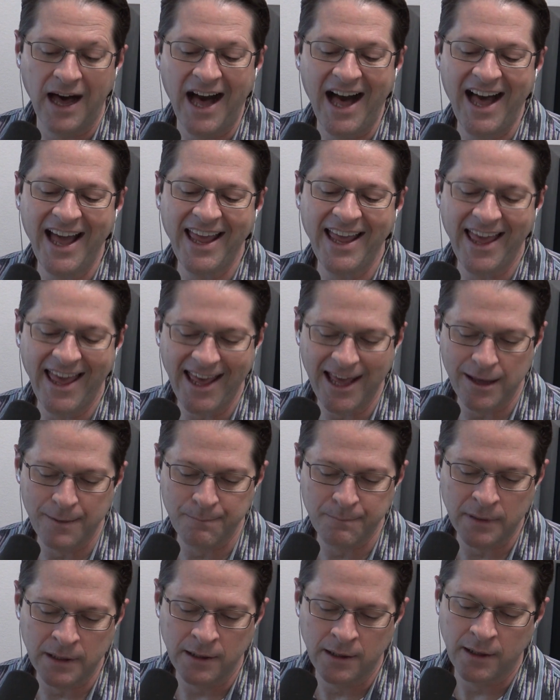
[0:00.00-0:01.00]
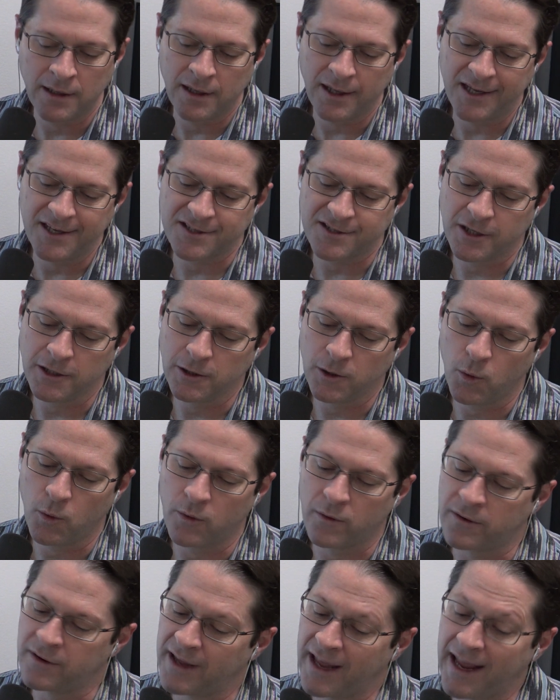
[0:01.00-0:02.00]
I am is the
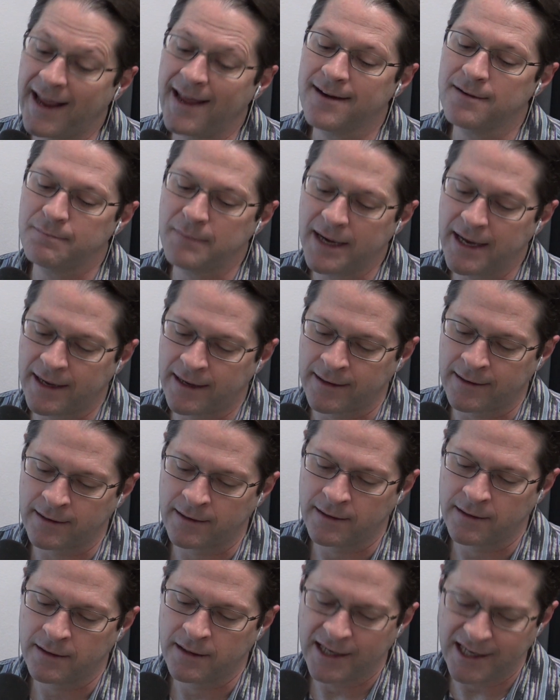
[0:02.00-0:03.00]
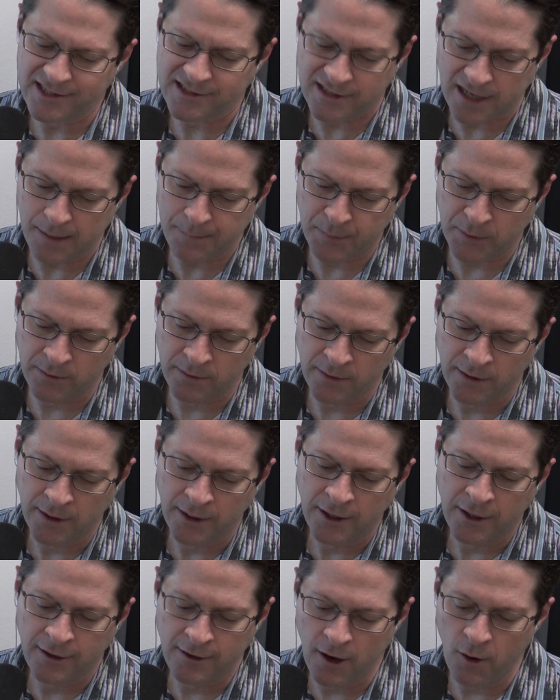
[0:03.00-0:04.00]
Lord and man, his temple,
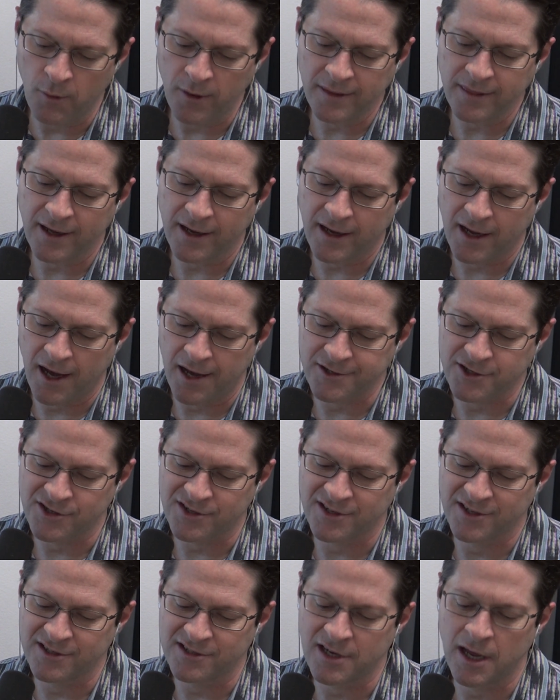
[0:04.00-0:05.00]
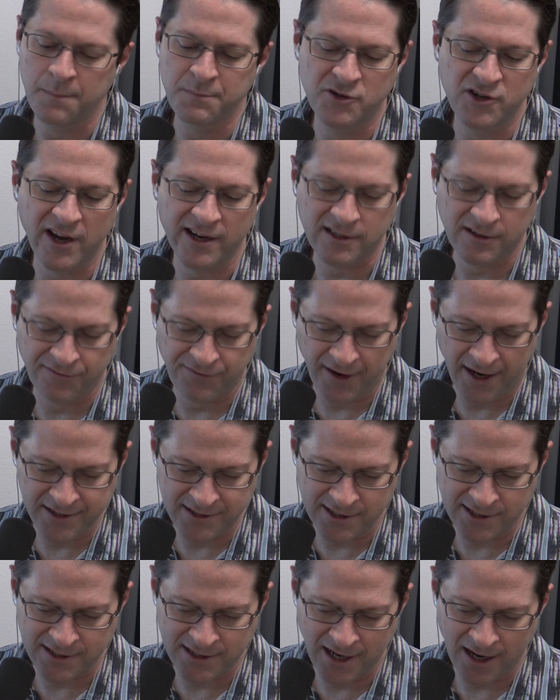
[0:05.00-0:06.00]
knowing that consciousness
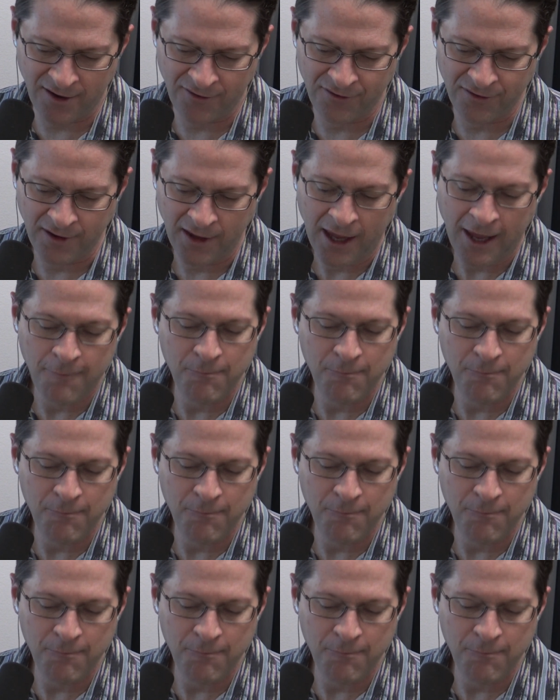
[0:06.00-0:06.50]
objectifies itself.